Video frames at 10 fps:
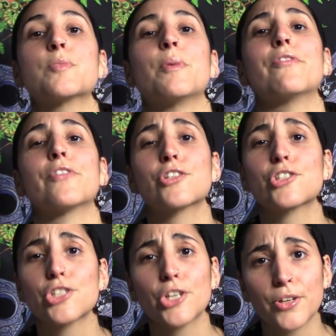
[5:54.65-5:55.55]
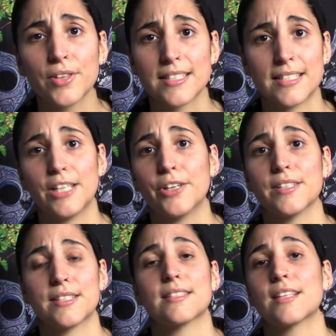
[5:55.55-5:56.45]
but for sure this year
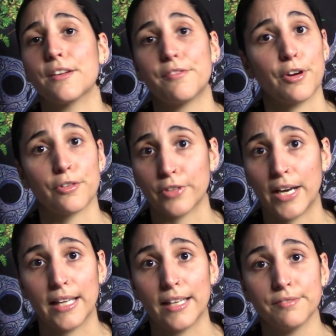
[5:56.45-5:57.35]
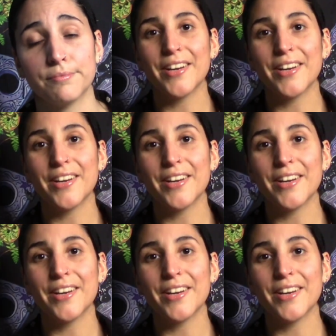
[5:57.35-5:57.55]
this is gonna fit right in.